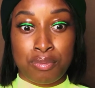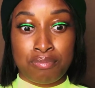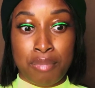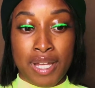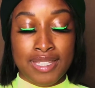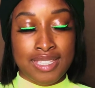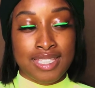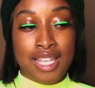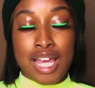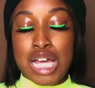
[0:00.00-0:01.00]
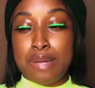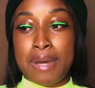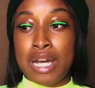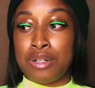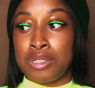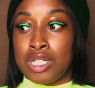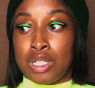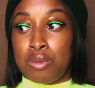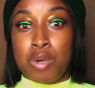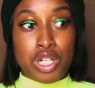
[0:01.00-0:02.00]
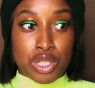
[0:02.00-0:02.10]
months about what are